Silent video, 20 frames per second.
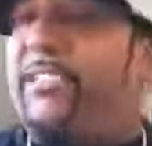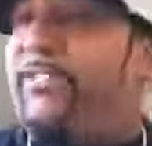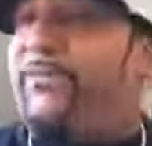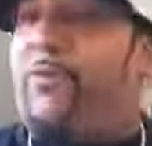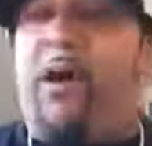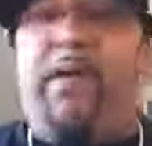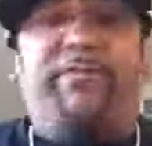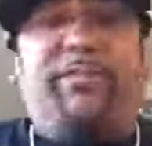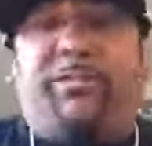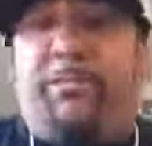as
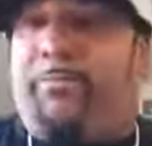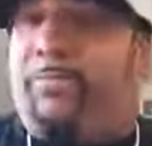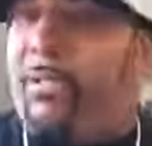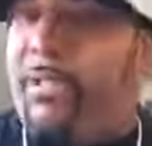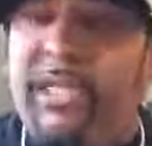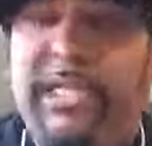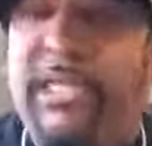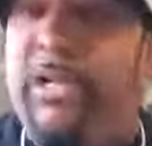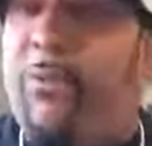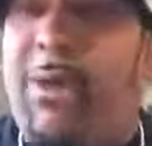far as
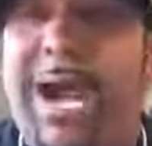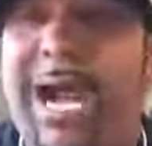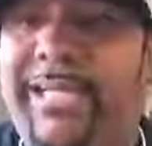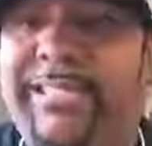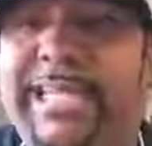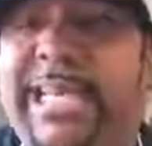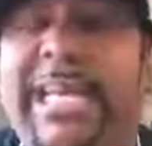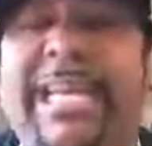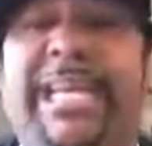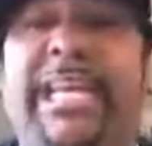ability-wise.
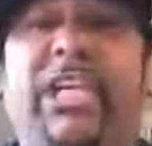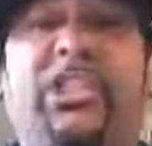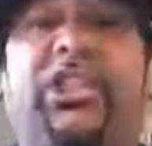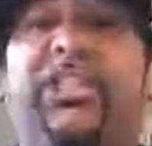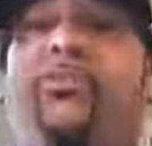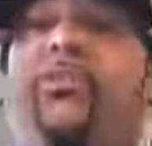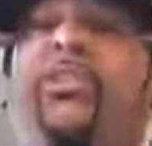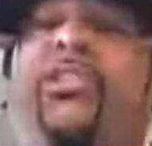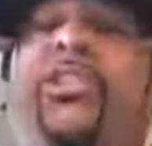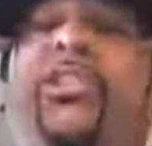He
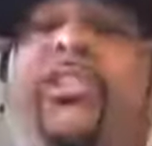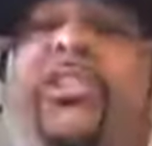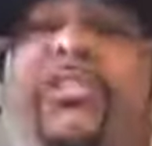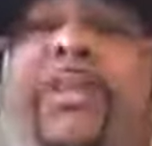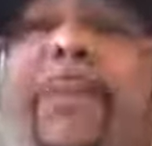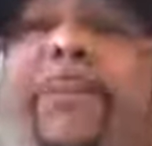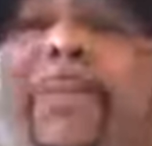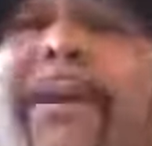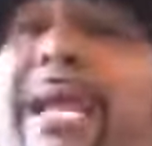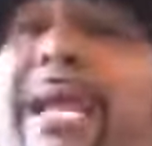just was a step